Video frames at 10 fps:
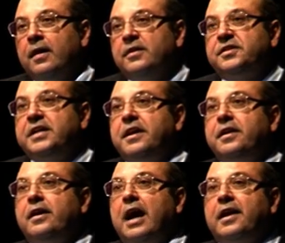
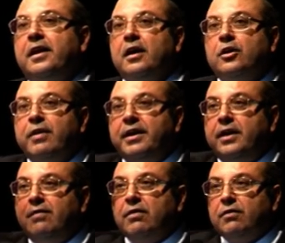stated Article
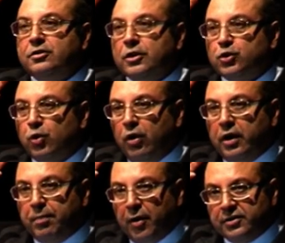21 was the sole
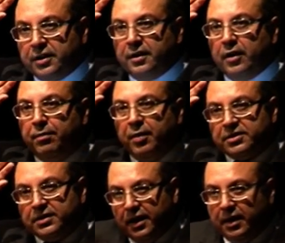repository of
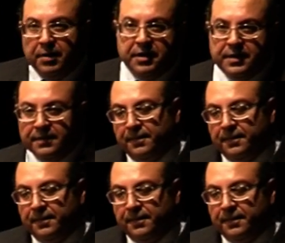personal liberty,